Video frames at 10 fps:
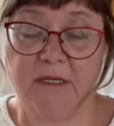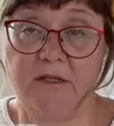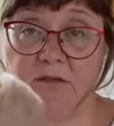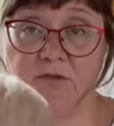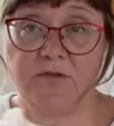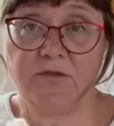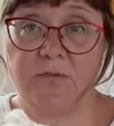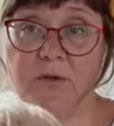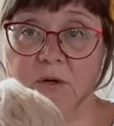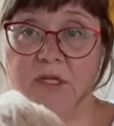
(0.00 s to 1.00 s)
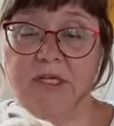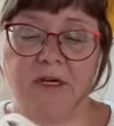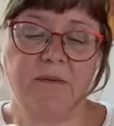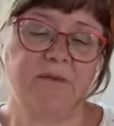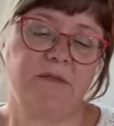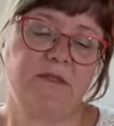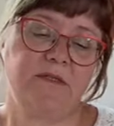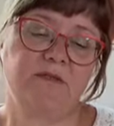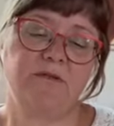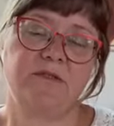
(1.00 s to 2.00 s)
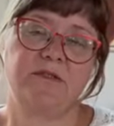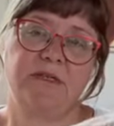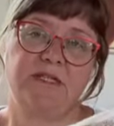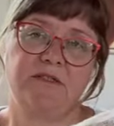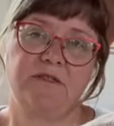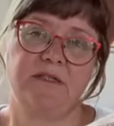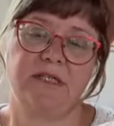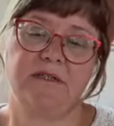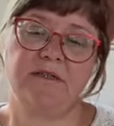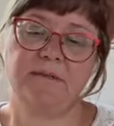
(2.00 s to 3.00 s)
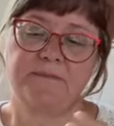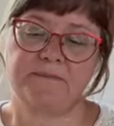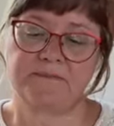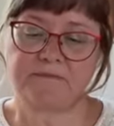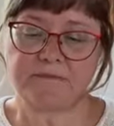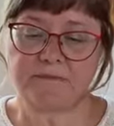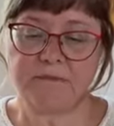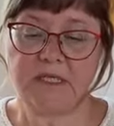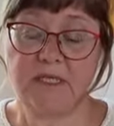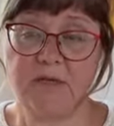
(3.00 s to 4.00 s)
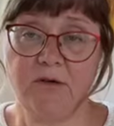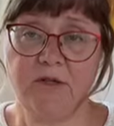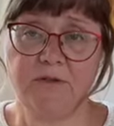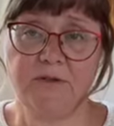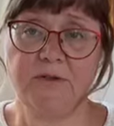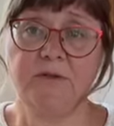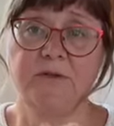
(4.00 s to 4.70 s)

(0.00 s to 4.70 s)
you should ball it up with the 2 strands together in order for you